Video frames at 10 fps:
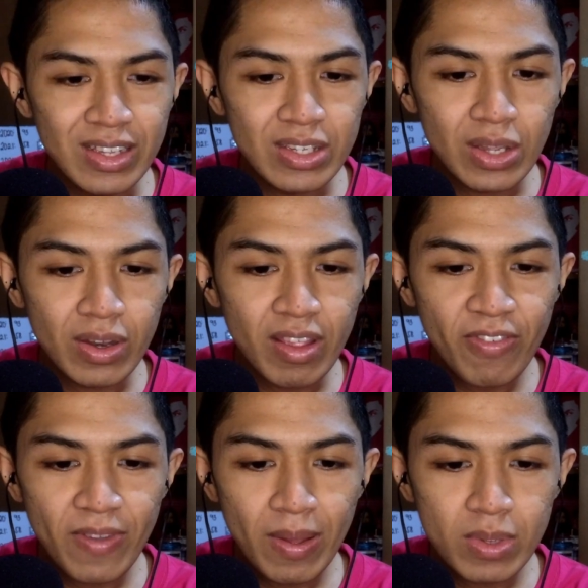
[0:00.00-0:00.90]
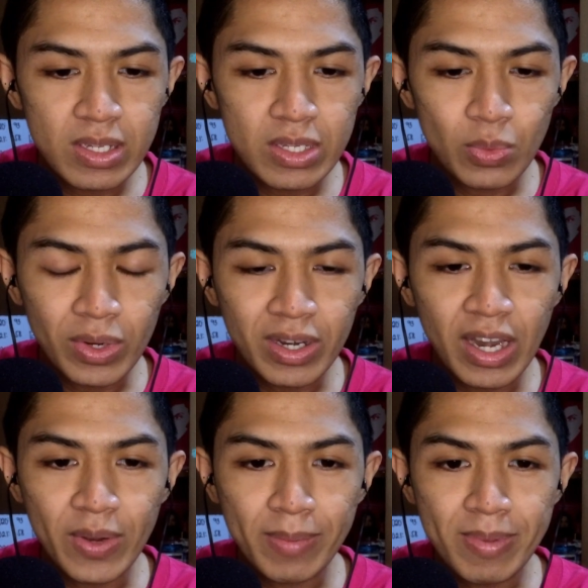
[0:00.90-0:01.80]
So this film is written
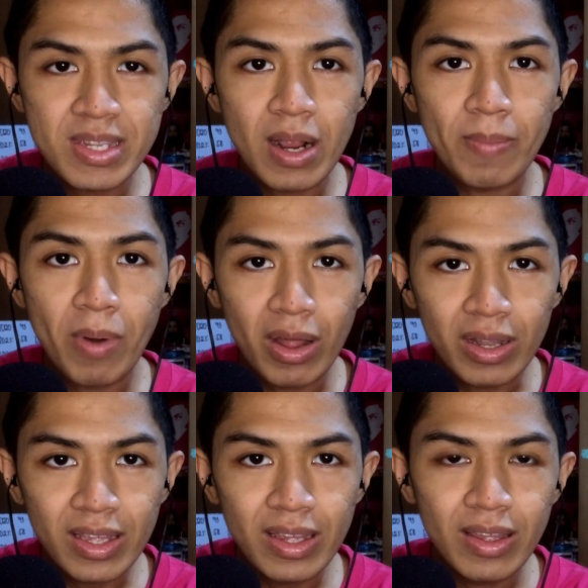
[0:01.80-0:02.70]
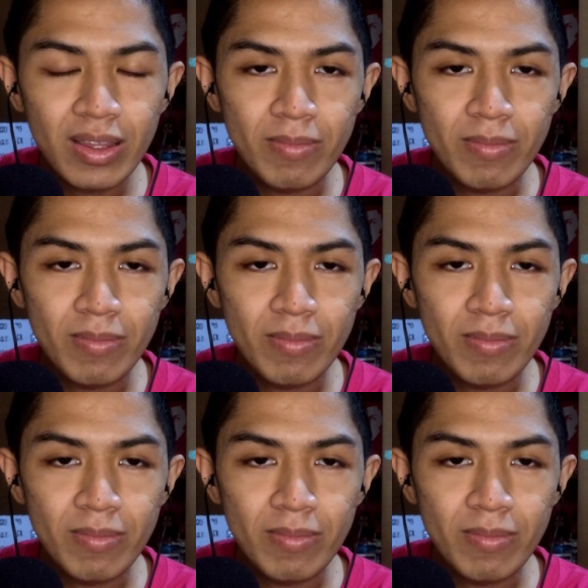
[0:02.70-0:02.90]
and directed by Sarah Polley,